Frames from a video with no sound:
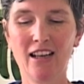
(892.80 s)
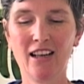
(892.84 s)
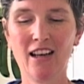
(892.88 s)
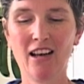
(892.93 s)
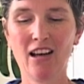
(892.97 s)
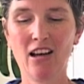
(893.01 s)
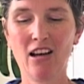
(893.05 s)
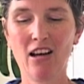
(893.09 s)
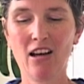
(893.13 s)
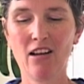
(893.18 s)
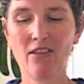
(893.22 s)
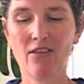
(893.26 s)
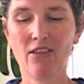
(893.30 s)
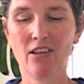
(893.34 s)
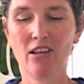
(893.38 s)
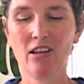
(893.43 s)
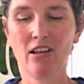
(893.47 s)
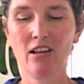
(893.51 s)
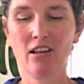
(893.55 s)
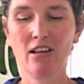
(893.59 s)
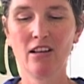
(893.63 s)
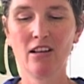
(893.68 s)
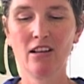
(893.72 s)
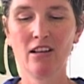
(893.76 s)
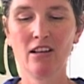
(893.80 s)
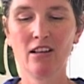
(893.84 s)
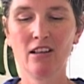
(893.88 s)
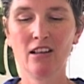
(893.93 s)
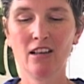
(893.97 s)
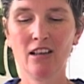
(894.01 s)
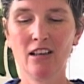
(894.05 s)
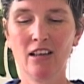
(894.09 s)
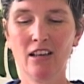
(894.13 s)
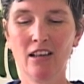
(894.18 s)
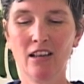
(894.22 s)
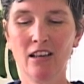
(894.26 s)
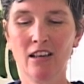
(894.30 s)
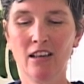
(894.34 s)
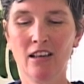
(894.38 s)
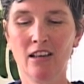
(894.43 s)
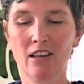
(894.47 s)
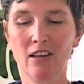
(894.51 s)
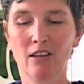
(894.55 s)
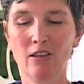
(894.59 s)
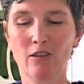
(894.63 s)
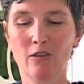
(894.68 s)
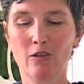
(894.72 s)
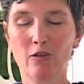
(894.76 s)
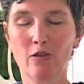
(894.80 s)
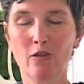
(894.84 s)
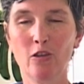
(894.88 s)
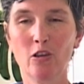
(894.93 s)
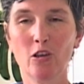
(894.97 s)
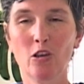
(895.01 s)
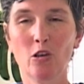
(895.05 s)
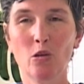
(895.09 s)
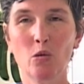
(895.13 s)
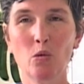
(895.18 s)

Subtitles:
the other foot.